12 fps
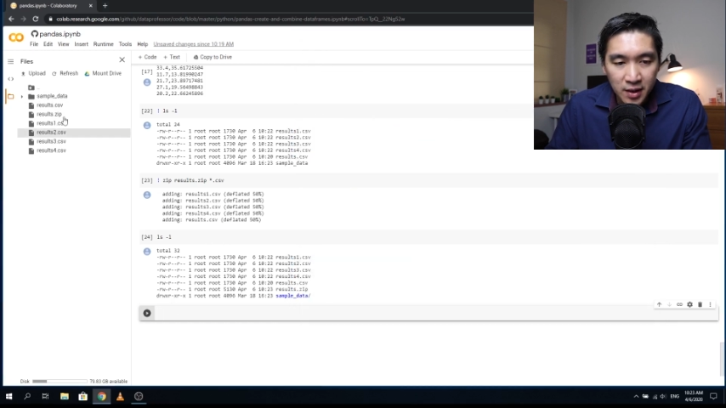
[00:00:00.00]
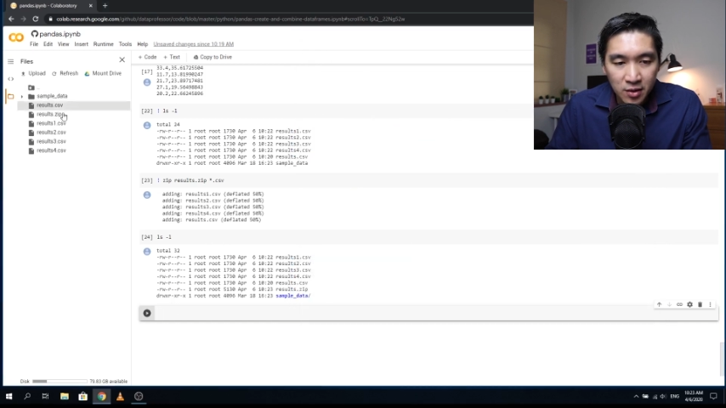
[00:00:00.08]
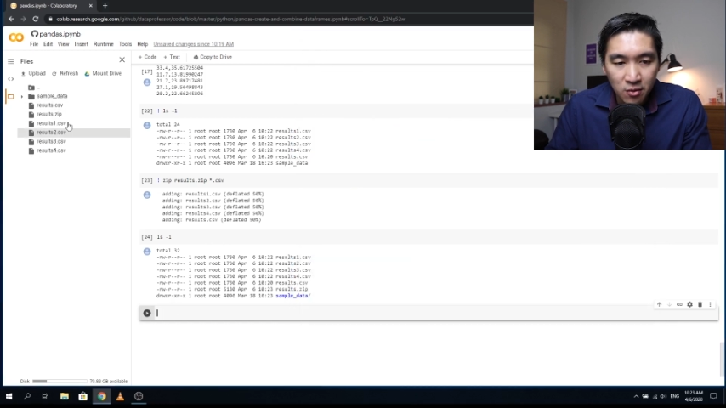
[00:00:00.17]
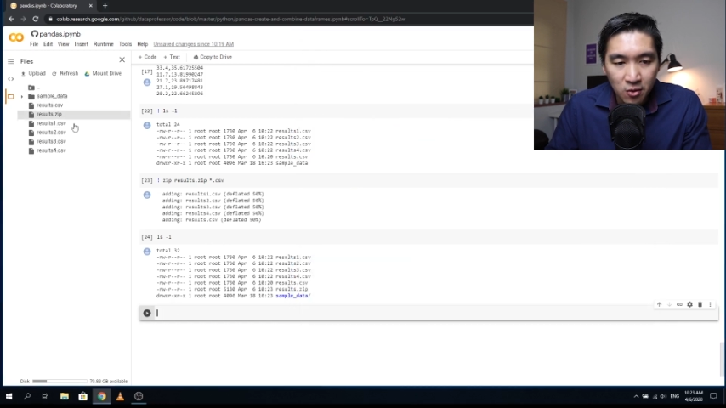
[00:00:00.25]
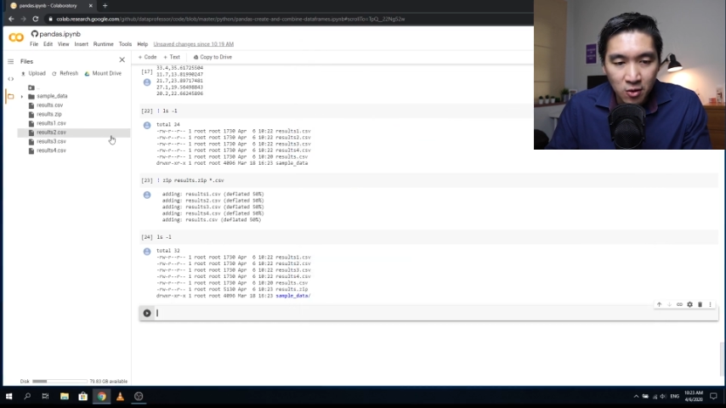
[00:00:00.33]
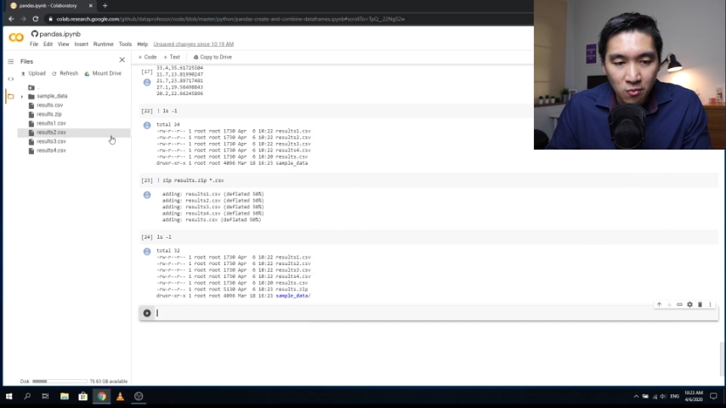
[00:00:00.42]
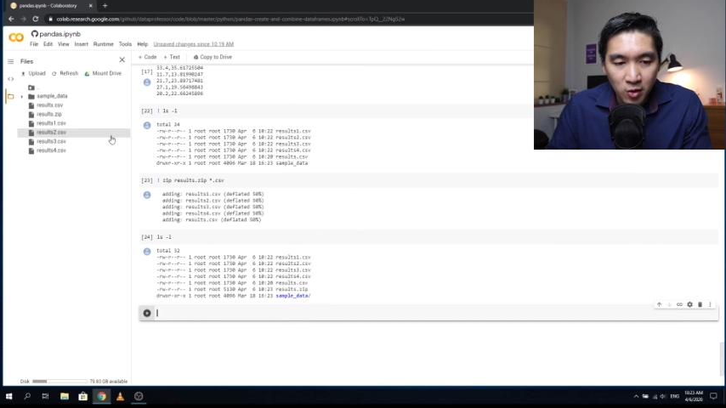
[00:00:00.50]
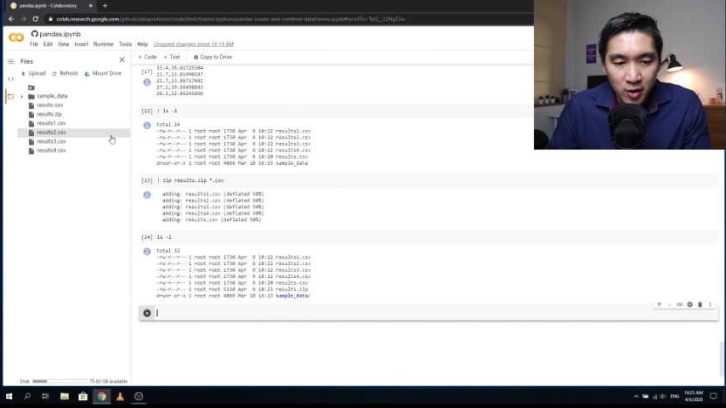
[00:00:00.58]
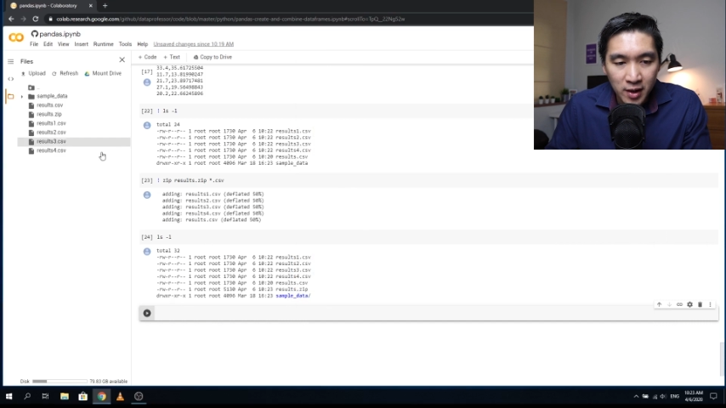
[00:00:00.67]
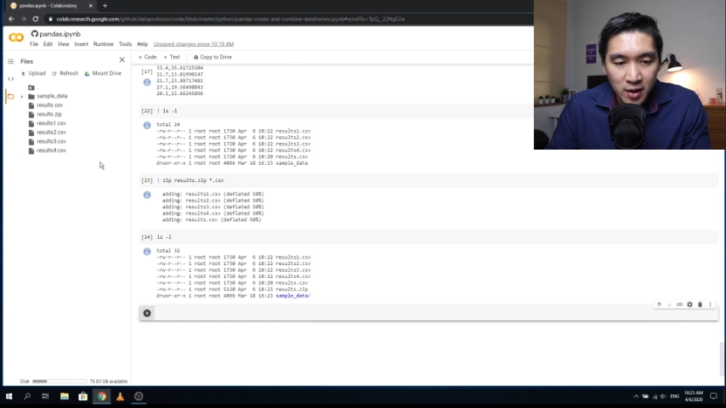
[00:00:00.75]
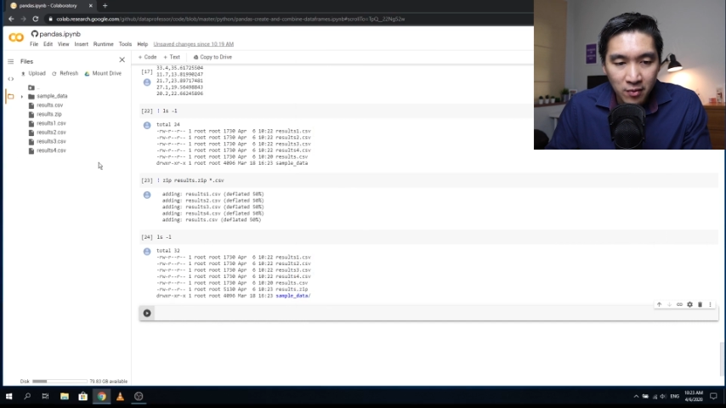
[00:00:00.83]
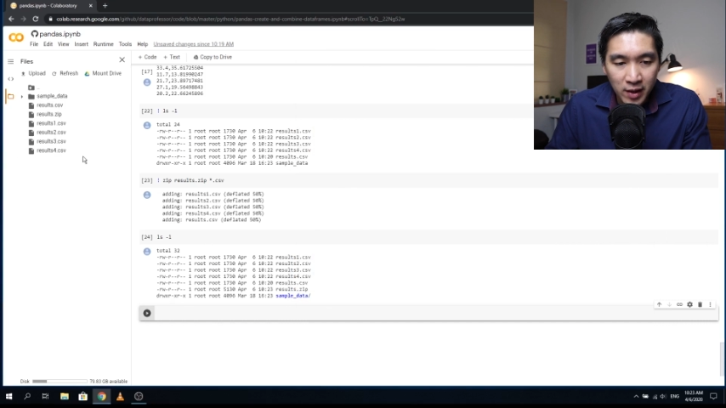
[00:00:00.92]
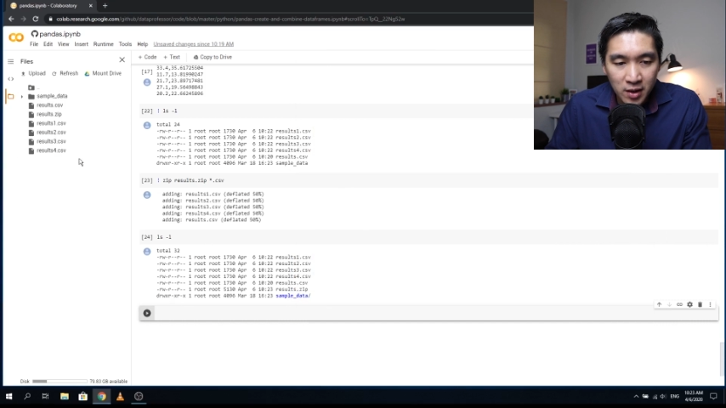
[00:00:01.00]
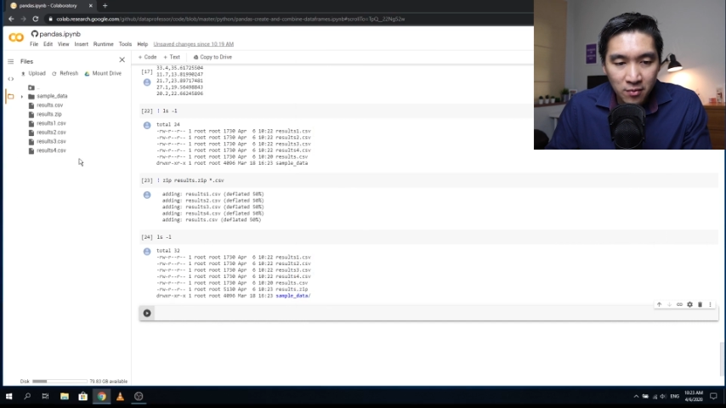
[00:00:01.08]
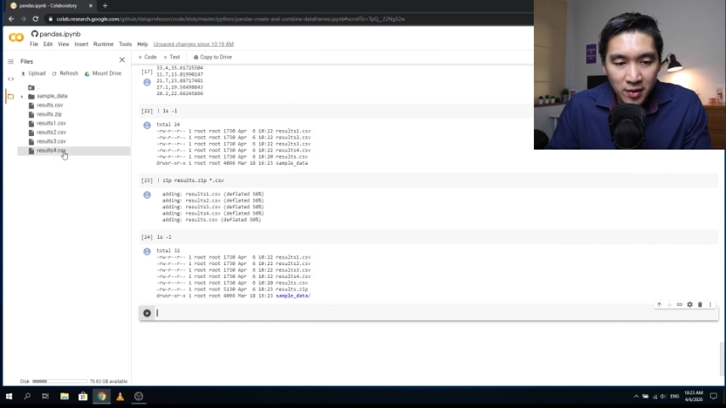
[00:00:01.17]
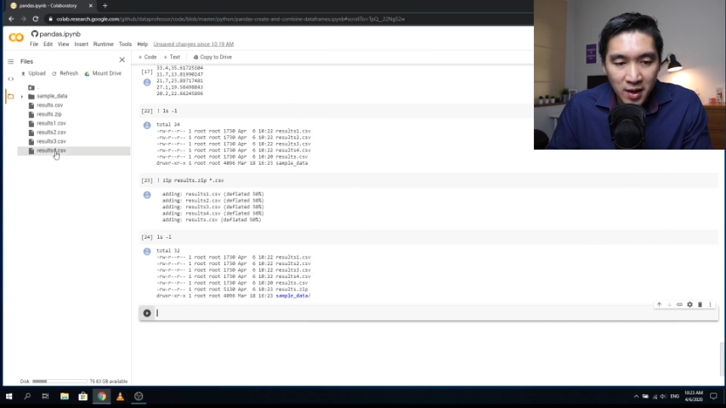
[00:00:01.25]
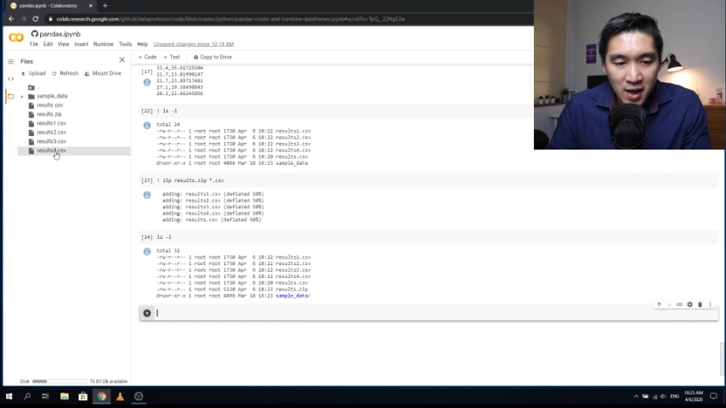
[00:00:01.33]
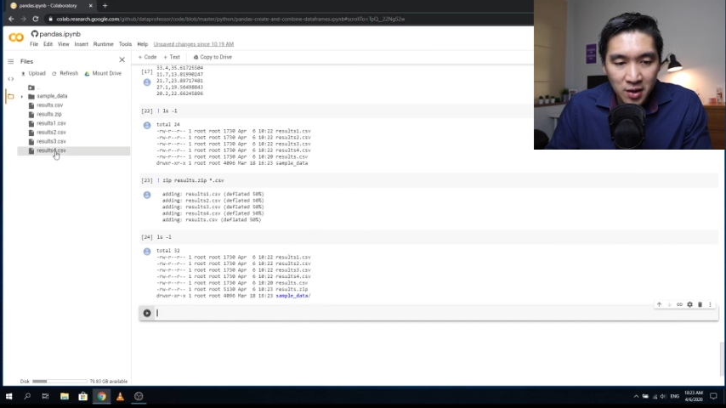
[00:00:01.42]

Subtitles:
in your working directory